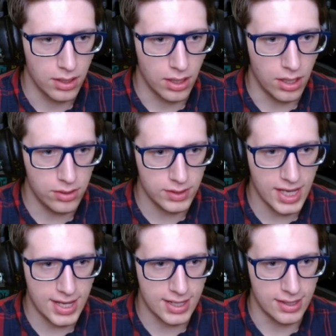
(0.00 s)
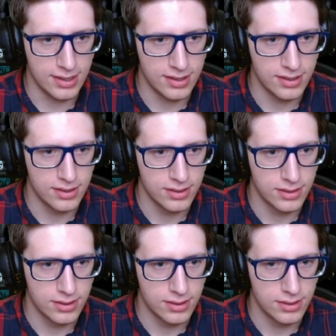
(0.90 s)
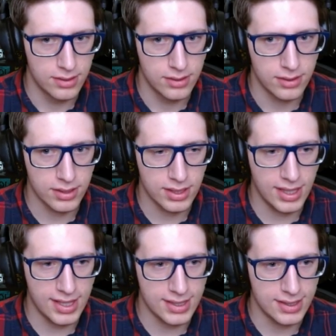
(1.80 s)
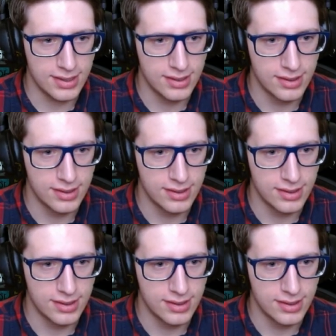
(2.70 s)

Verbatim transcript: Oh yeah. Look at that.